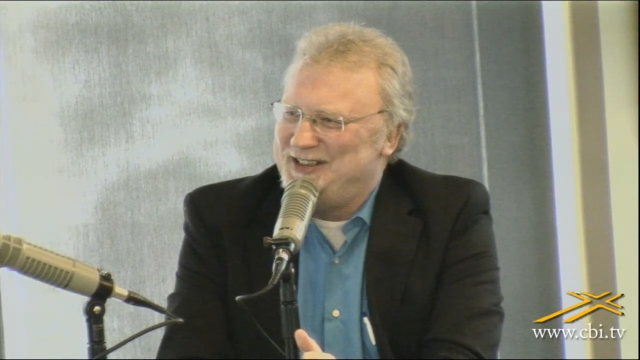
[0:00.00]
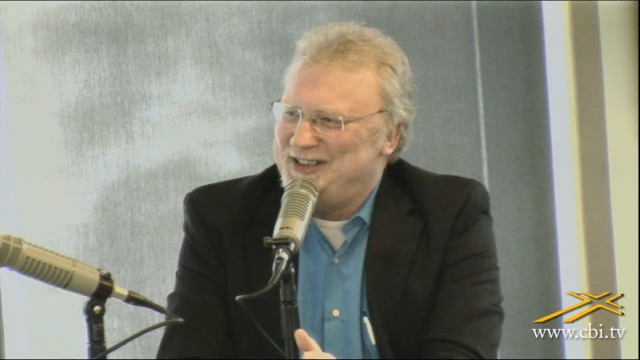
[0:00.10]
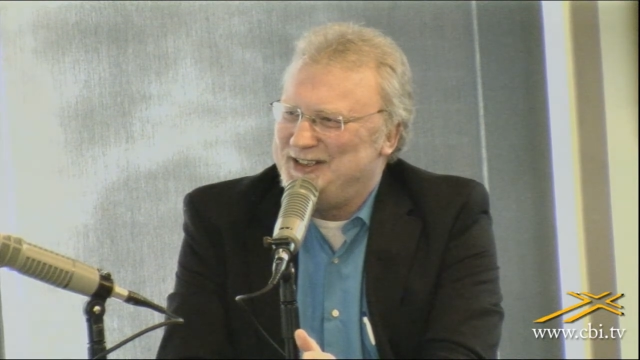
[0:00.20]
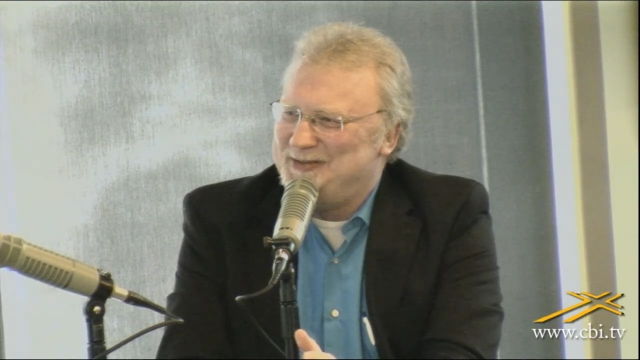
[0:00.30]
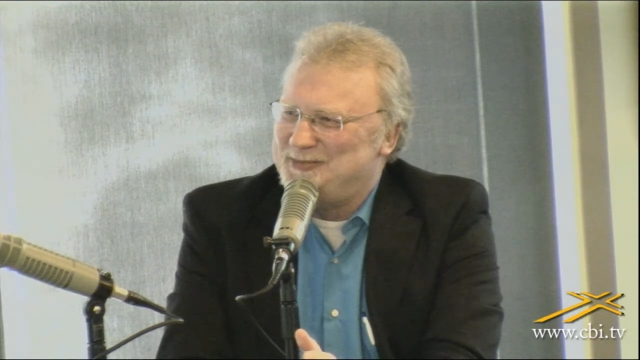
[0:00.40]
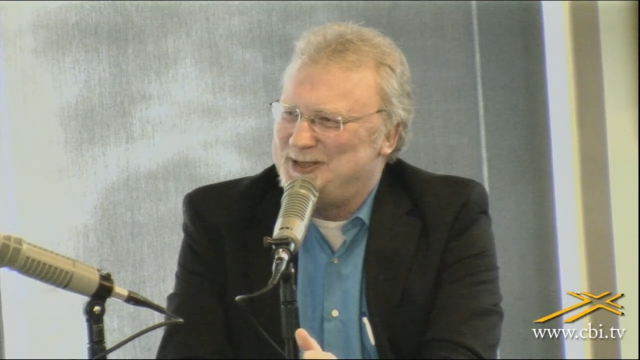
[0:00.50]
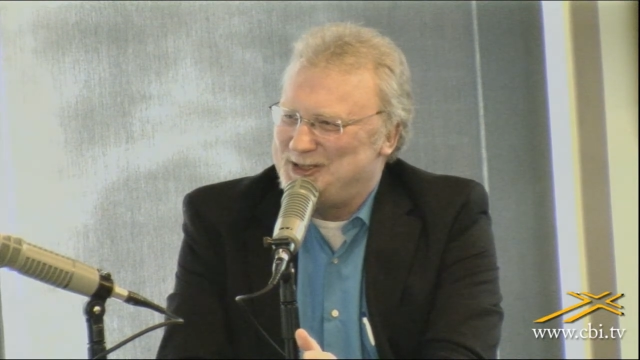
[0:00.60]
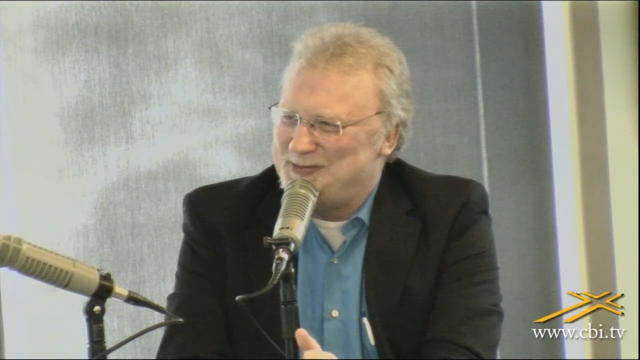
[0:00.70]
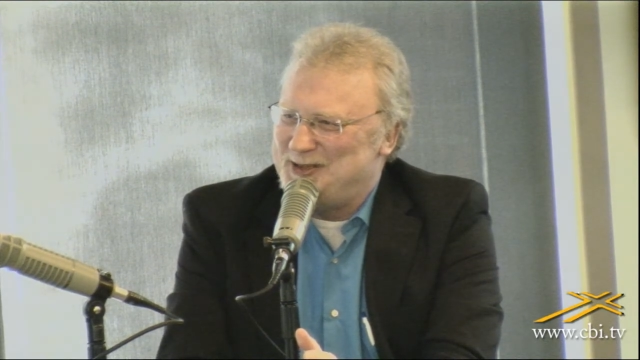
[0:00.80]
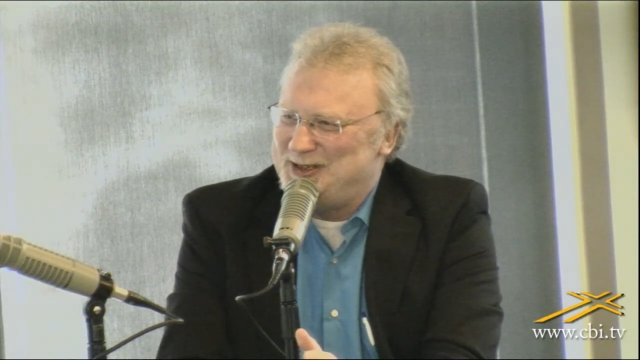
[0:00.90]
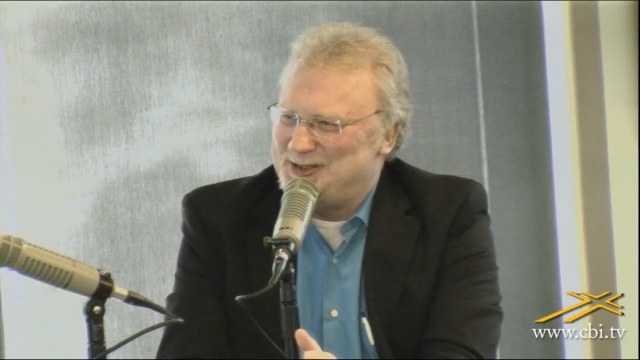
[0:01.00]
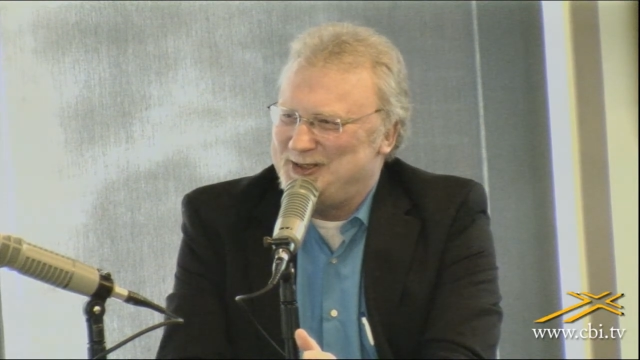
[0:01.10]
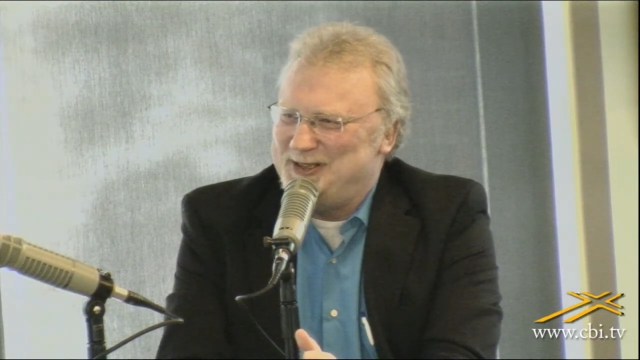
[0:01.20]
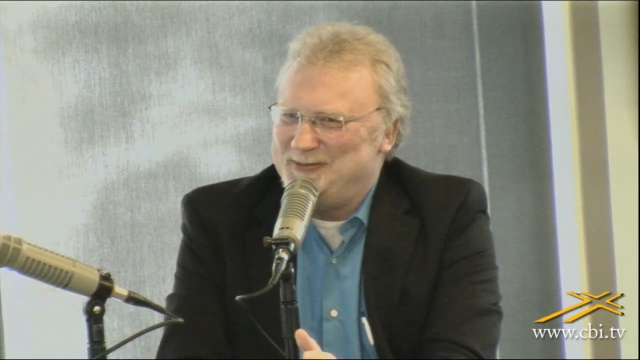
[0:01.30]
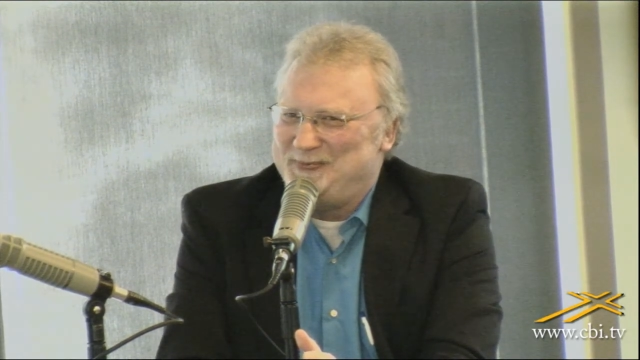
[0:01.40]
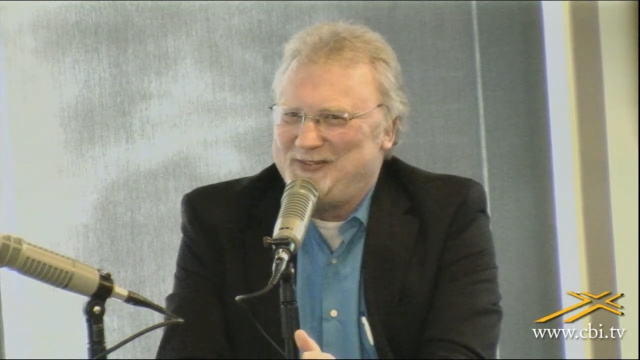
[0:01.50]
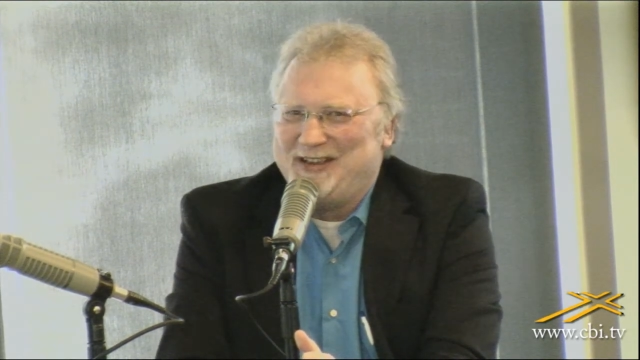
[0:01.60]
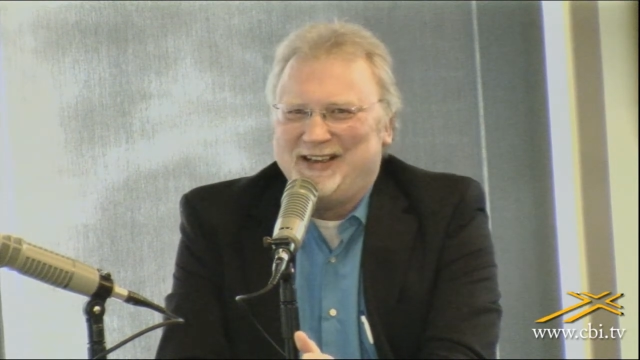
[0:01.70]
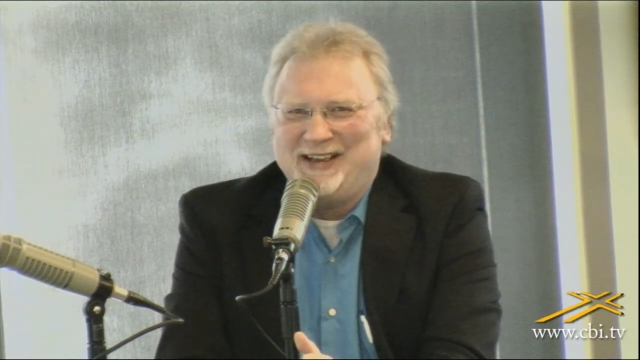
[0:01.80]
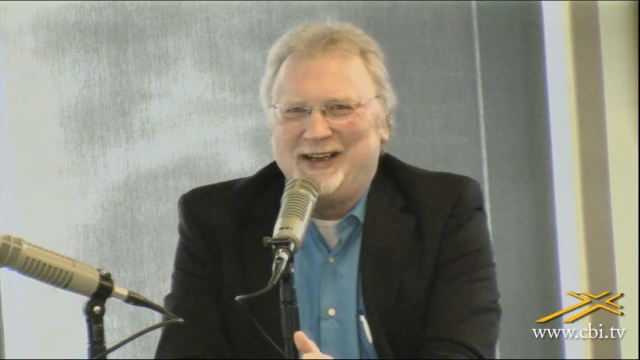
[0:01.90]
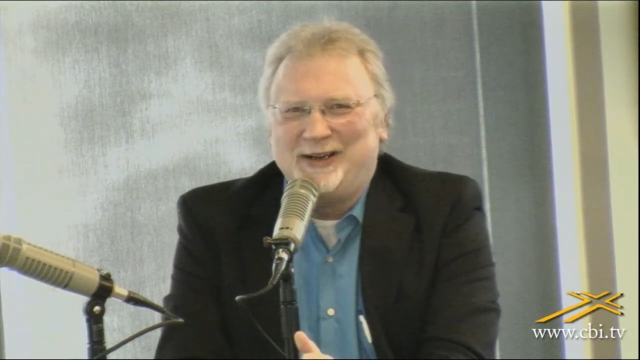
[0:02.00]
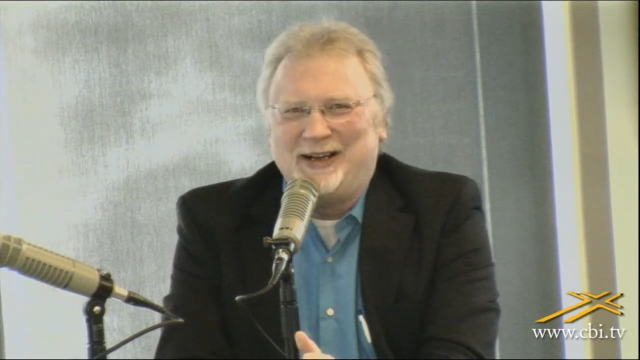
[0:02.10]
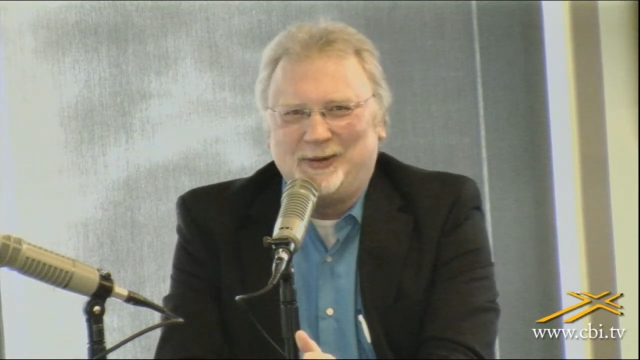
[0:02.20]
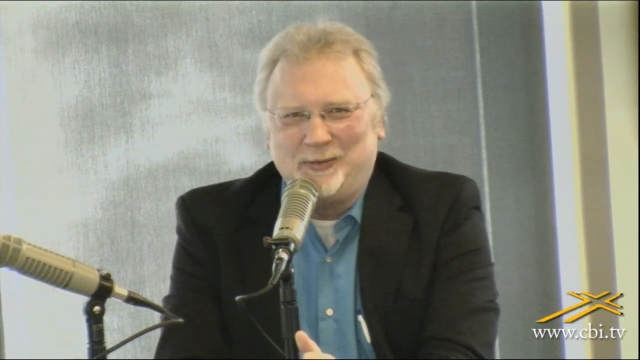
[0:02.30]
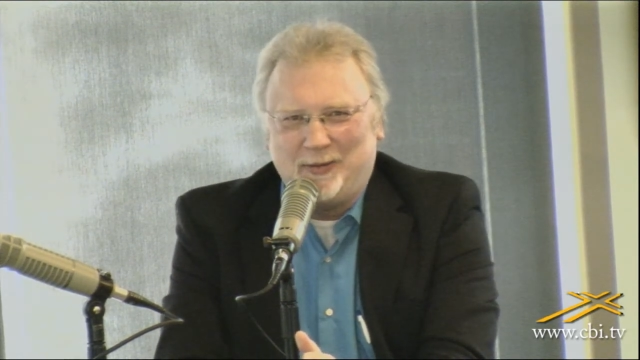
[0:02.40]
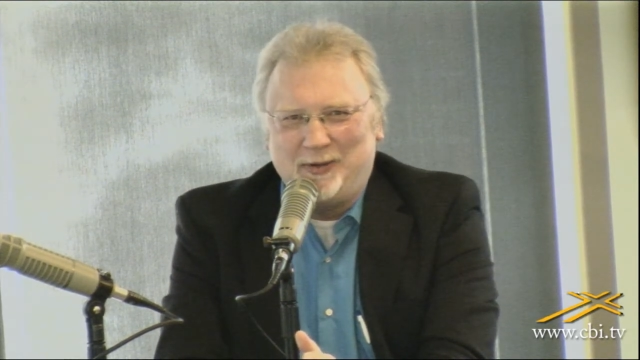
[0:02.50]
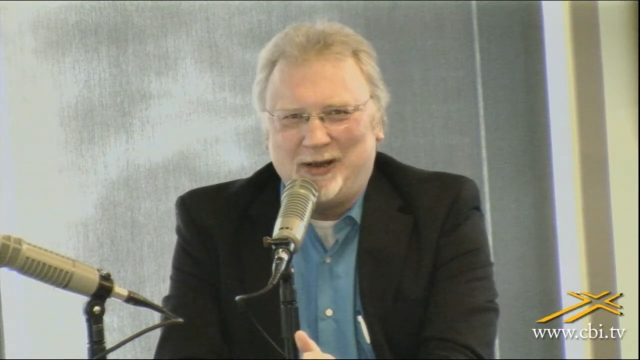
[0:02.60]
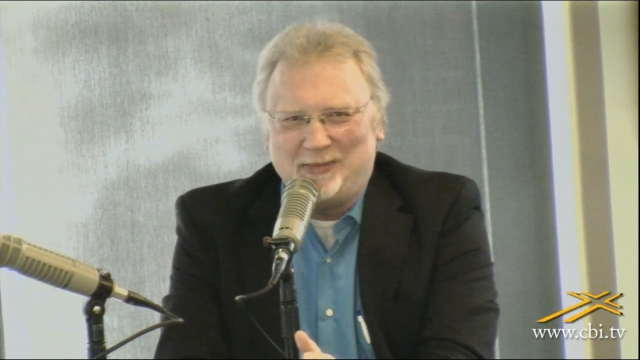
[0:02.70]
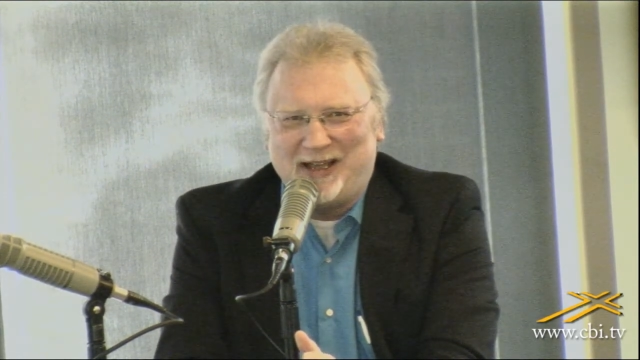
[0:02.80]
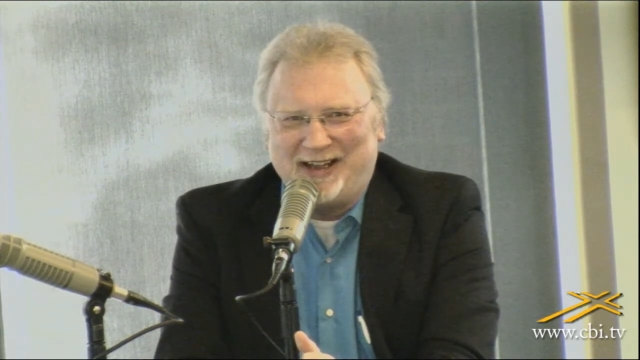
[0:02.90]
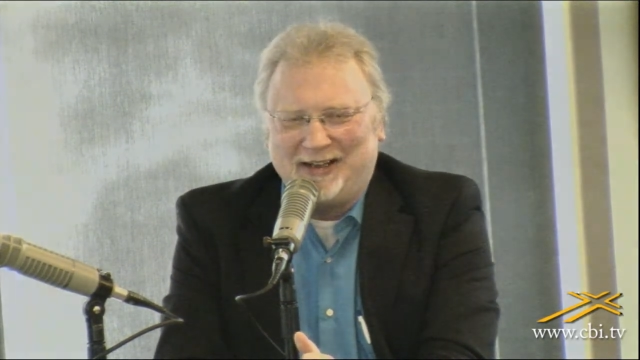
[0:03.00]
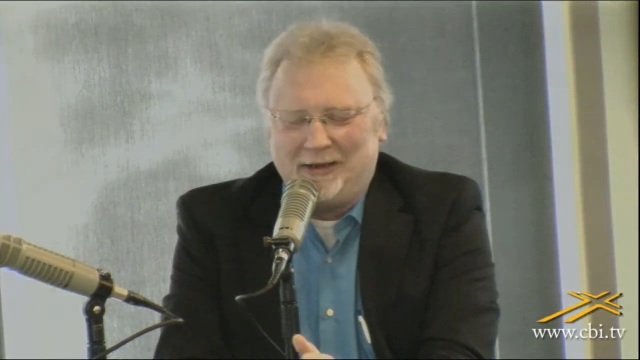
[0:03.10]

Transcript: in prison ministry. And we'll be right back.